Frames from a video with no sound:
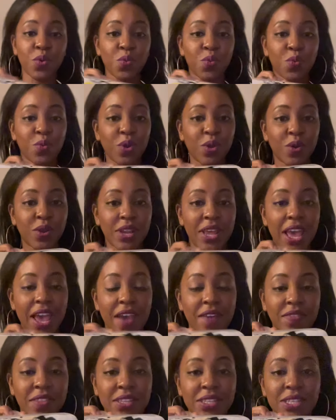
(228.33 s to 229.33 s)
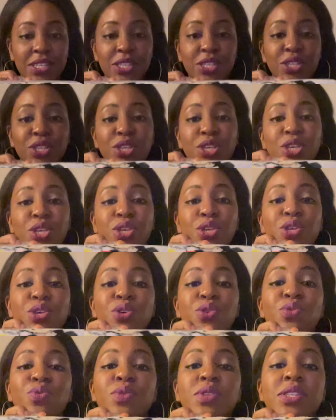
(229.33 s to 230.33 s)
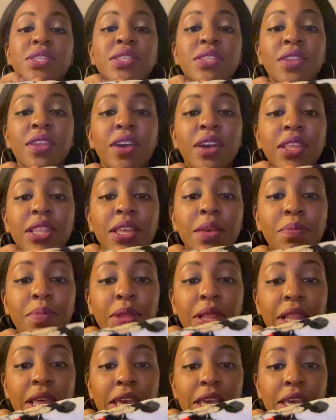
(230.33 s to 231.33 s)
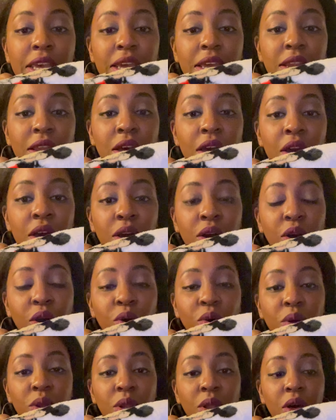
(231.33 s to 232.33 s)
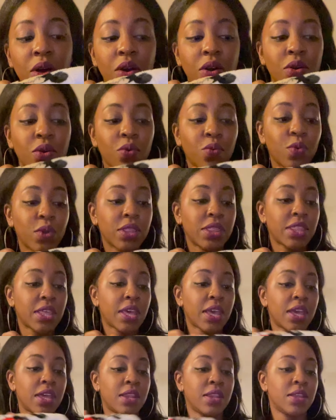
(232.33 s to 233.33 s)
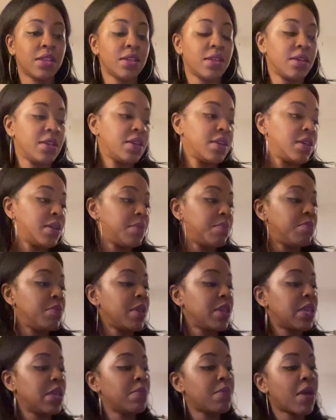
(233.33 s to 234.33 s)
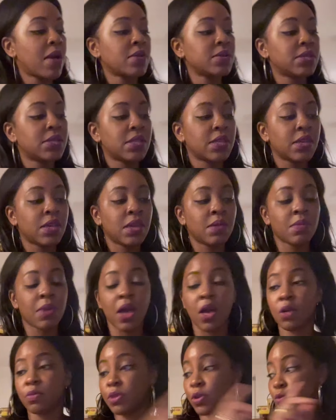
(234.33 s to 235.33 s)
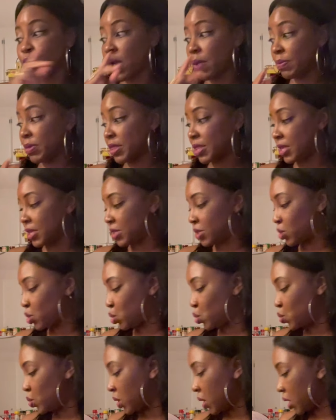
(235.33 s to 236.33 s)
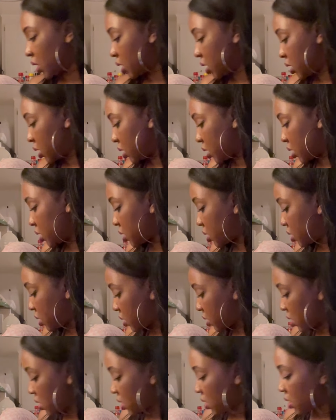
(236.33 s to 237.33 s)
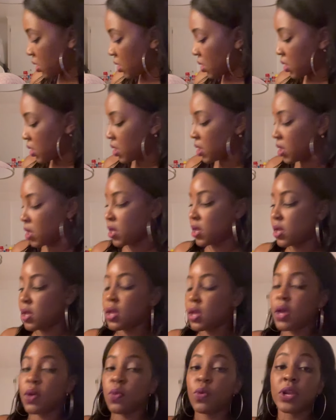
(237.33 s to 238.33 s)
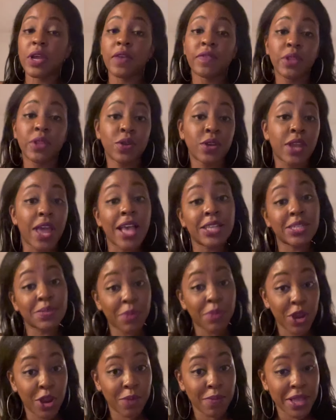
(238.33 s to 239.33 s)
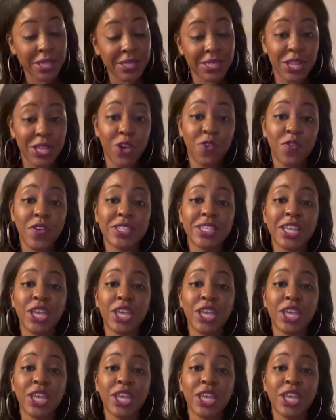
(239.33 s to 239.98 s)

We're going to have this cute snuggly blanket go along with that Mickey Mouse theme. I'll be wrapping these tonight. What I've learned as a parent myself is that